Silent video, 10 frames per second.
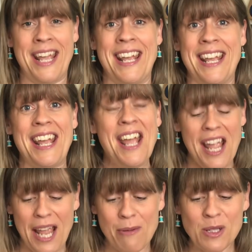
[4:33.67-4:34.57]

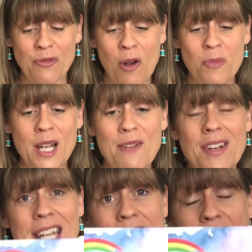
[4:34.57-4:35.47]
it was from the
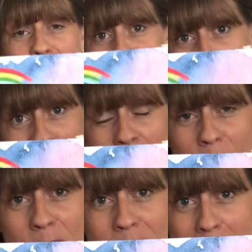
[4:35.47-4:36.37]
lovely
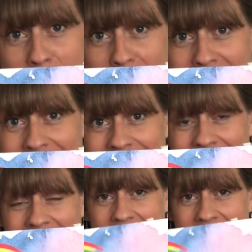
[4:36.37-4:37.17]
Rainbow Fabric